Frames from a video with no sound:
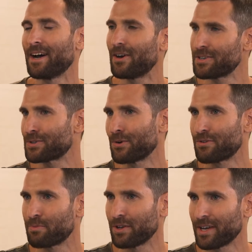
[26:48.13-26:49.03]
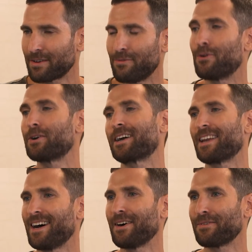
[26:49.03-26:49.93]
our storage product for the
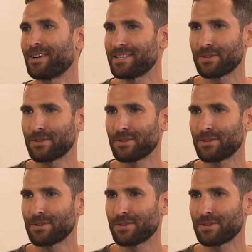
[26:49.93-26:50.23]
cloud, right?